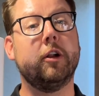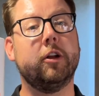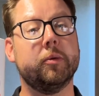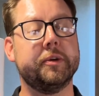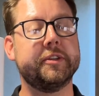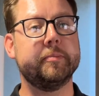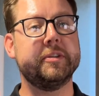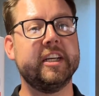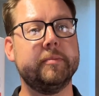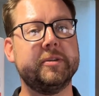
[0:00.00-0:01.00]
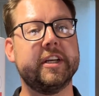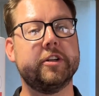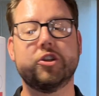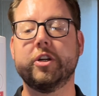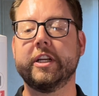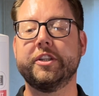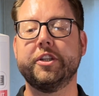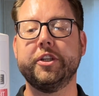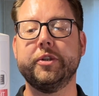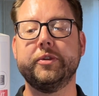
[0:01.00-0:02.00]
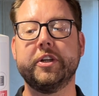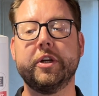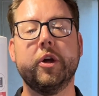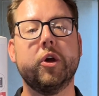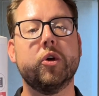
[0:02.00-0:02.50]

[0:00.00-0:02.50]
along with some tips and tricks to using